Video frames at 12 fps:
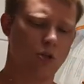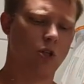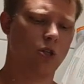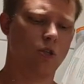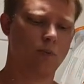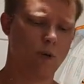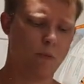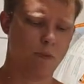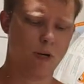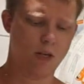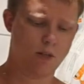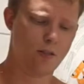just my
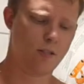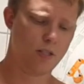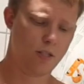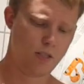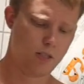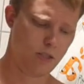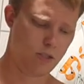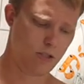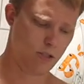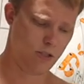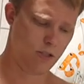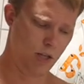pants
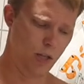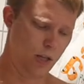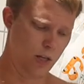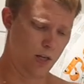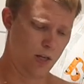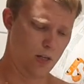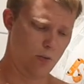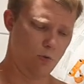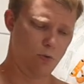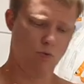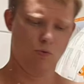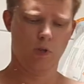and
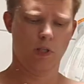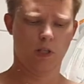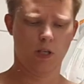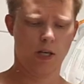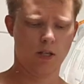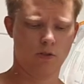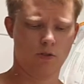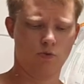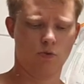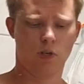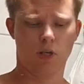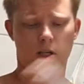when doing that you
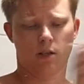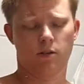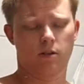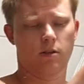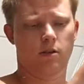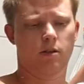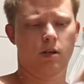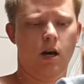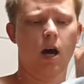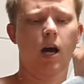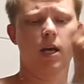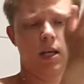can,
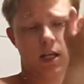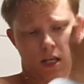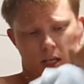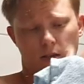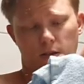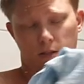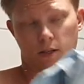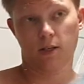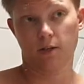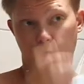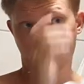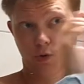I can,
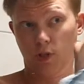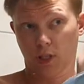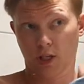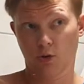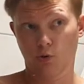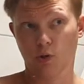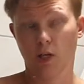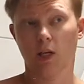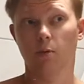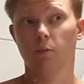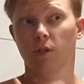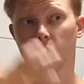I won't say you
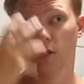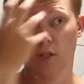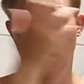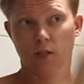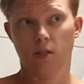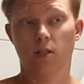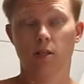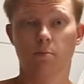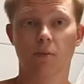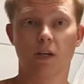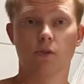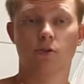can because it
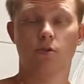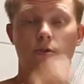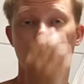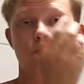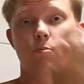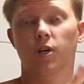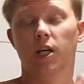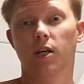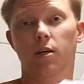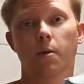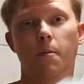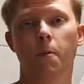depends on the bird
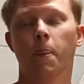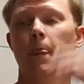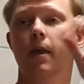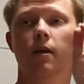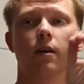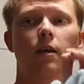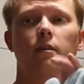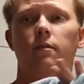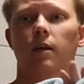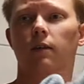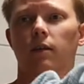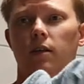get
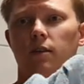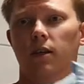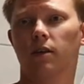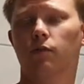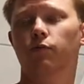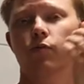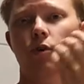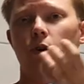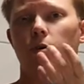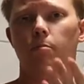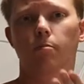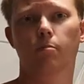anything
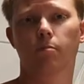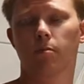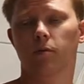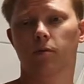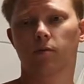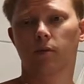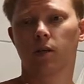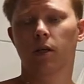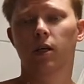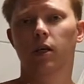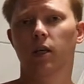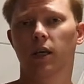from
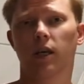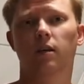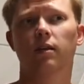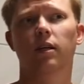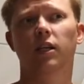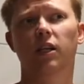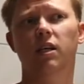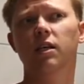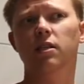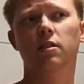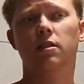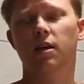yeah the
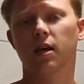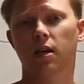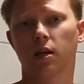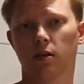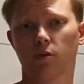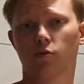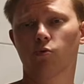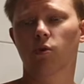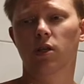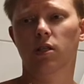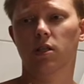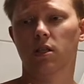least I can do
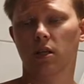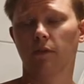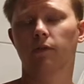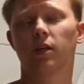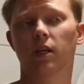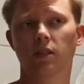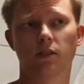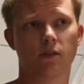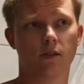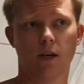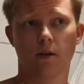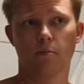is 7-8
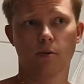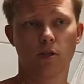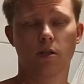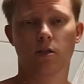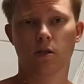times